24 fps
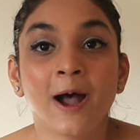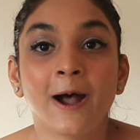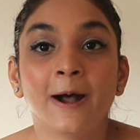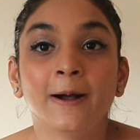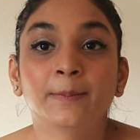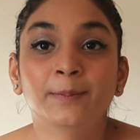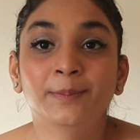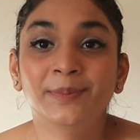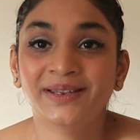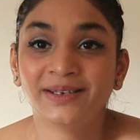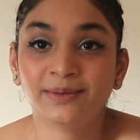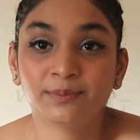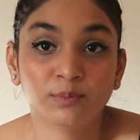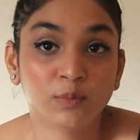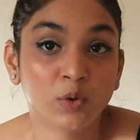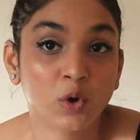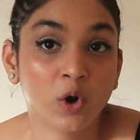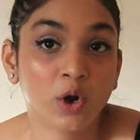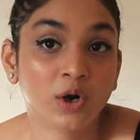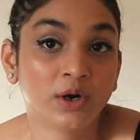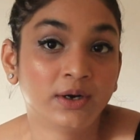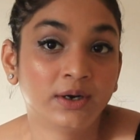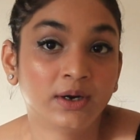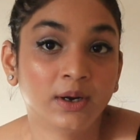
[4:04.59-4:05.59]
a bit
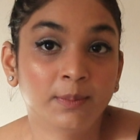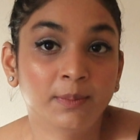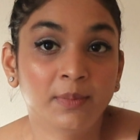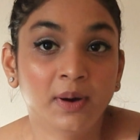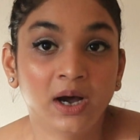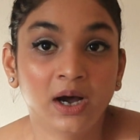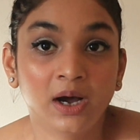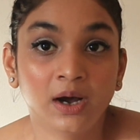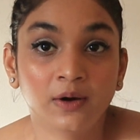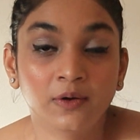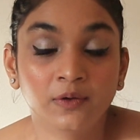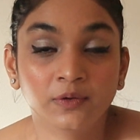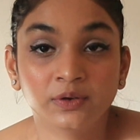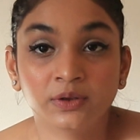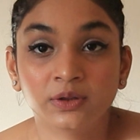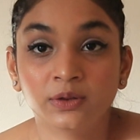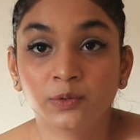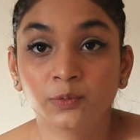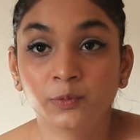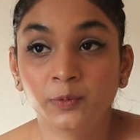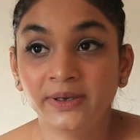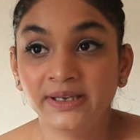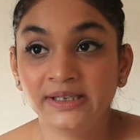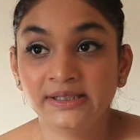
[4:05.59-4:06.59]
more about
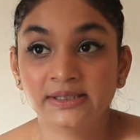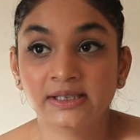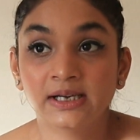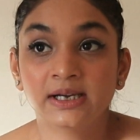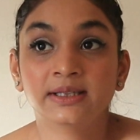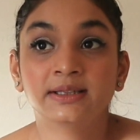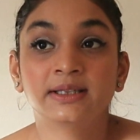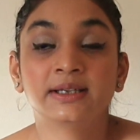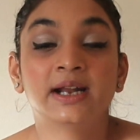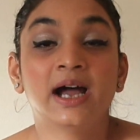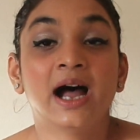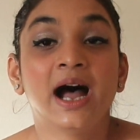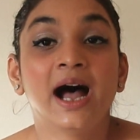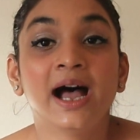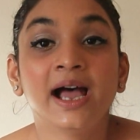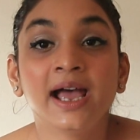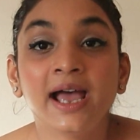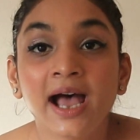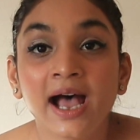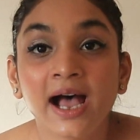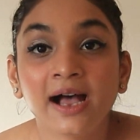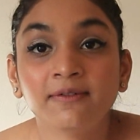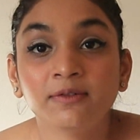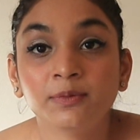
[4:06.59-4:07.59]
the visa that I
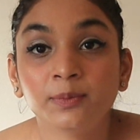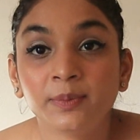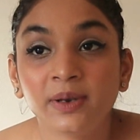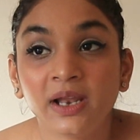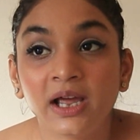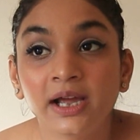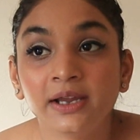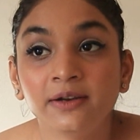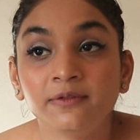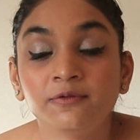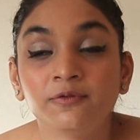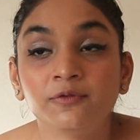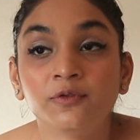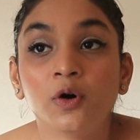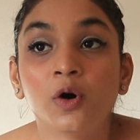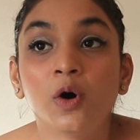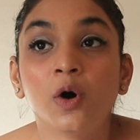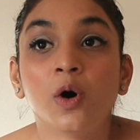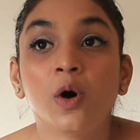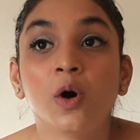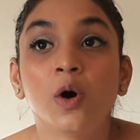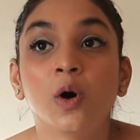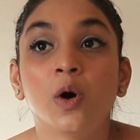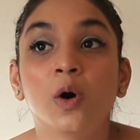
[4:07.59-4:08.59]
have applied
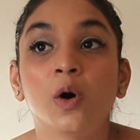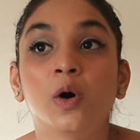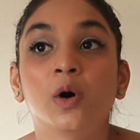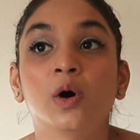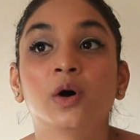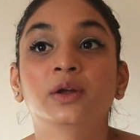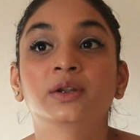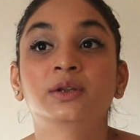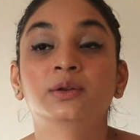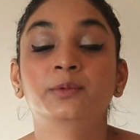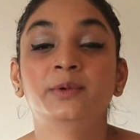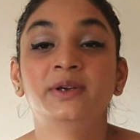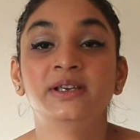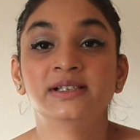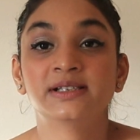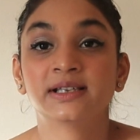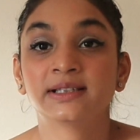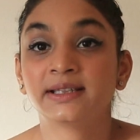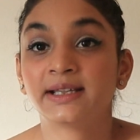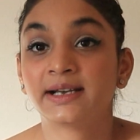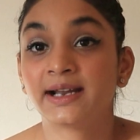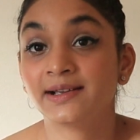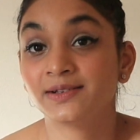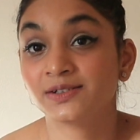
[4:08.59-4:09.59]
for, or the visa
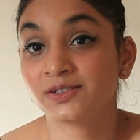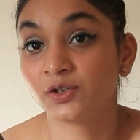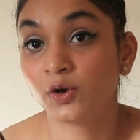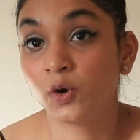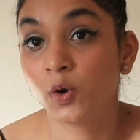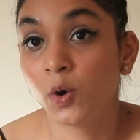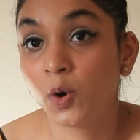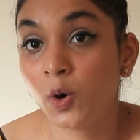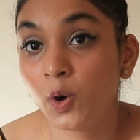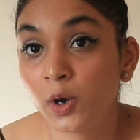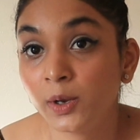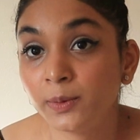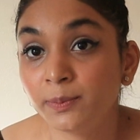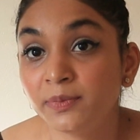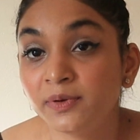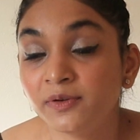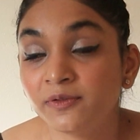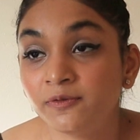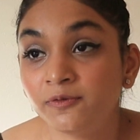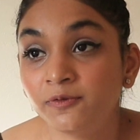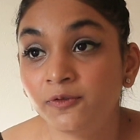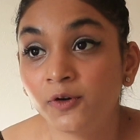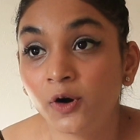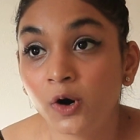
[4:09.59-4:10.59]
that I was on
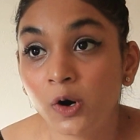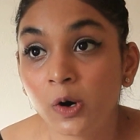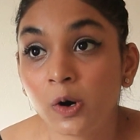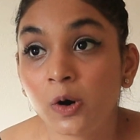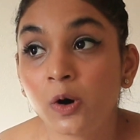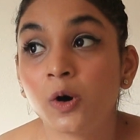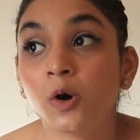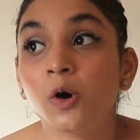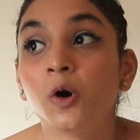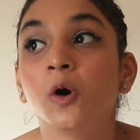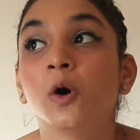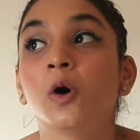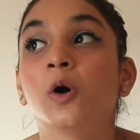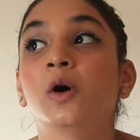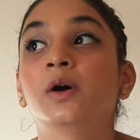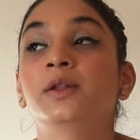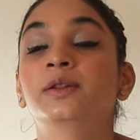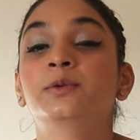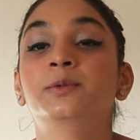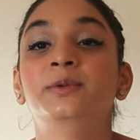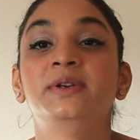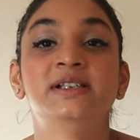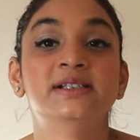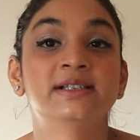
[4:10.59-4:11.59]
before, or
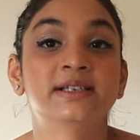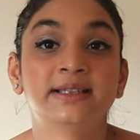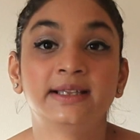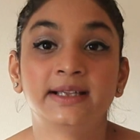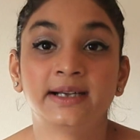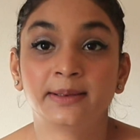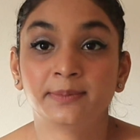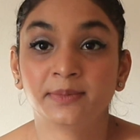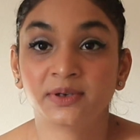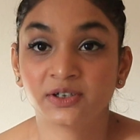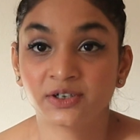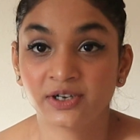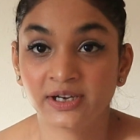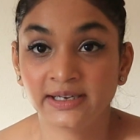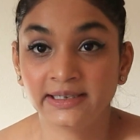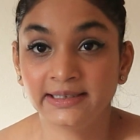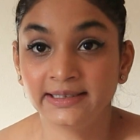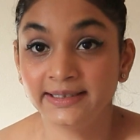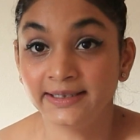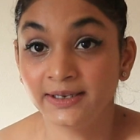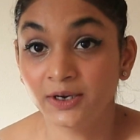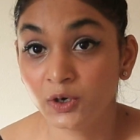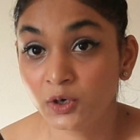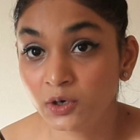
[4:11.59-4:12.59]
the visa that I'm
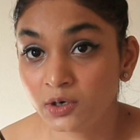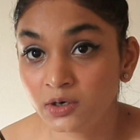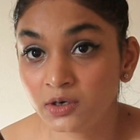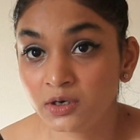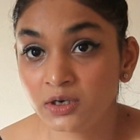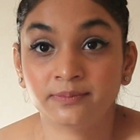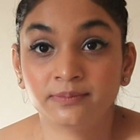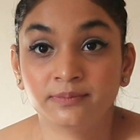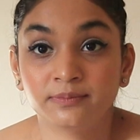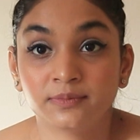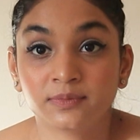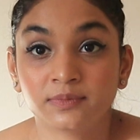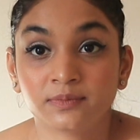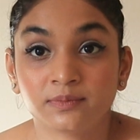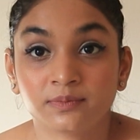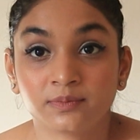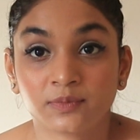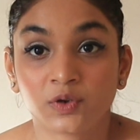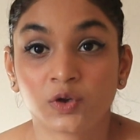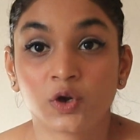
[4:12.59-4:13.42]
currently on,